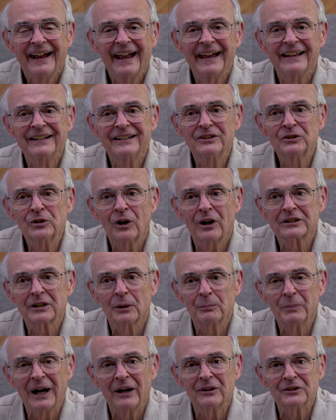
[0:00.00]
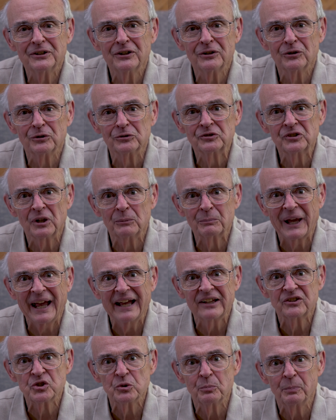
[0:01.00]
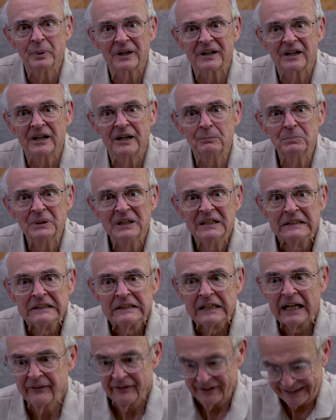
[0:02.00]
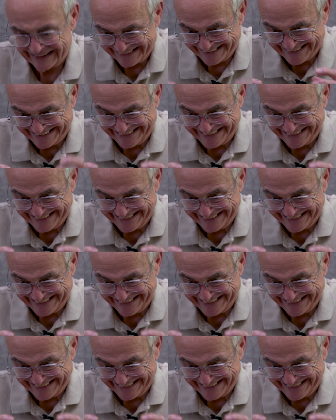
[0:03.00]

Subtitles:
And he talked about, some cats you pick up and their